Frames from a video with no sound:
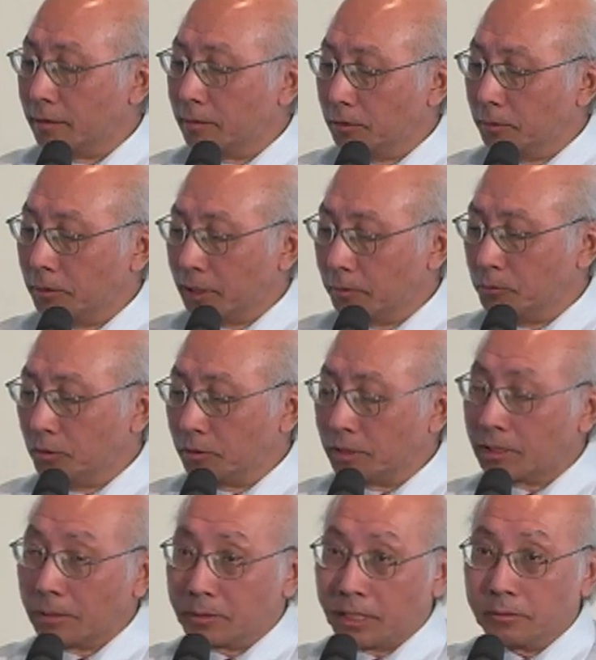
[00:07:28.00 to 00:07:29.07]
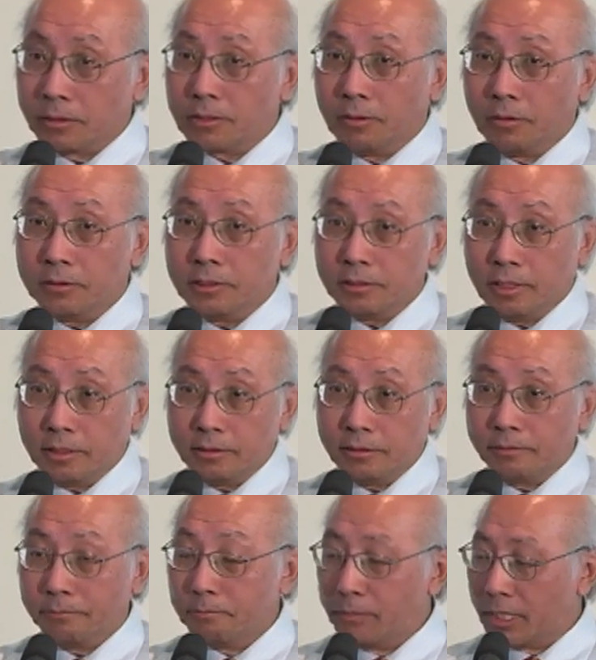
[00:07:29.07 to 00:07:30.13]
it gives you some kind of
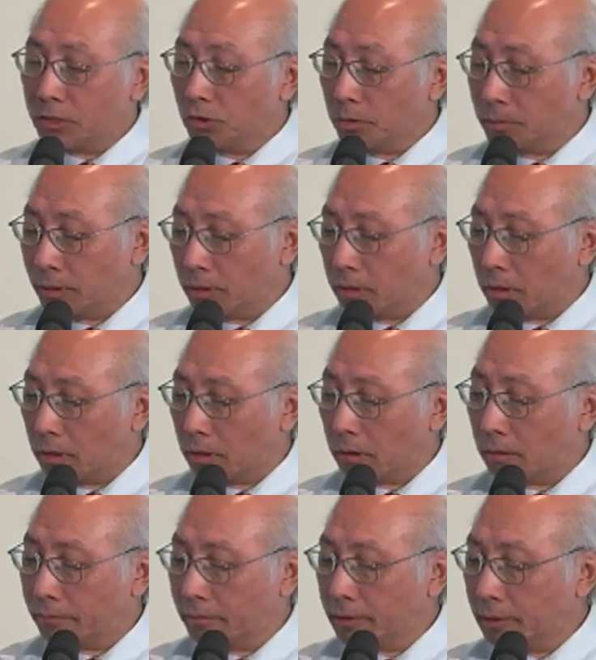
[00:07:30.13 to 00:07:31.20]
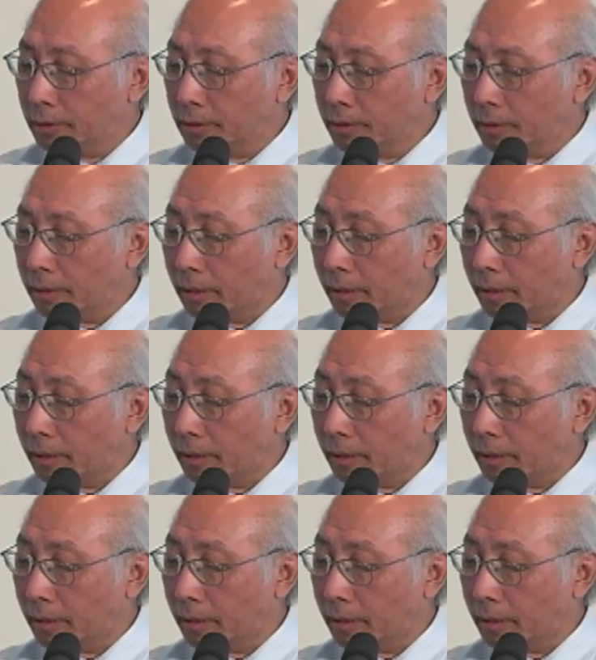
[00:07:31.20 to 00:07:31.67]
quantitative measurement of the